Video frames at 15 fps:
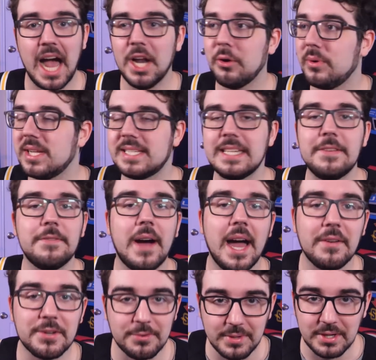I don't want to see
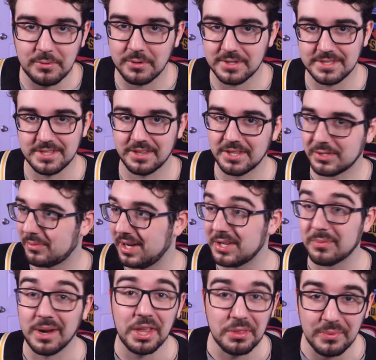five street courses on the
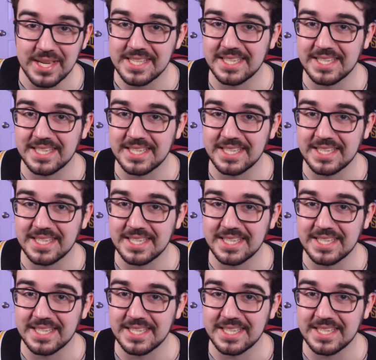2023